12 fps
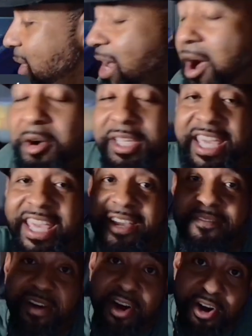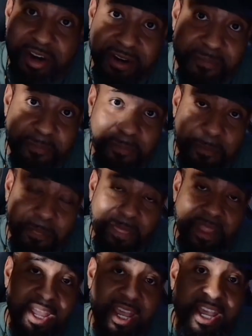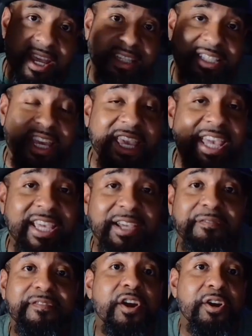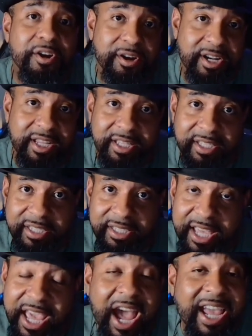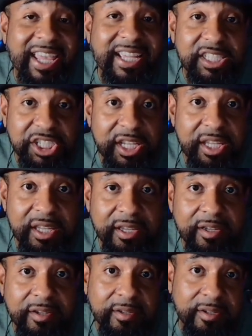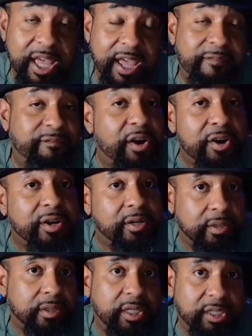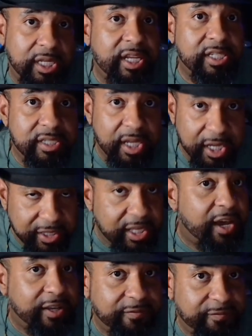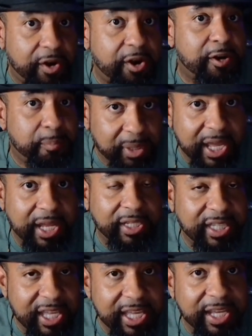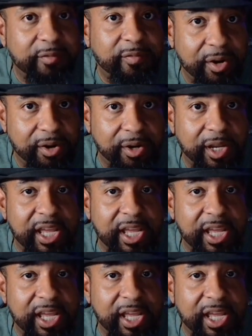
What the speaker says: called King Fern. King Fern, K-I-N-G. And fern, because it is a fern plant, king fern.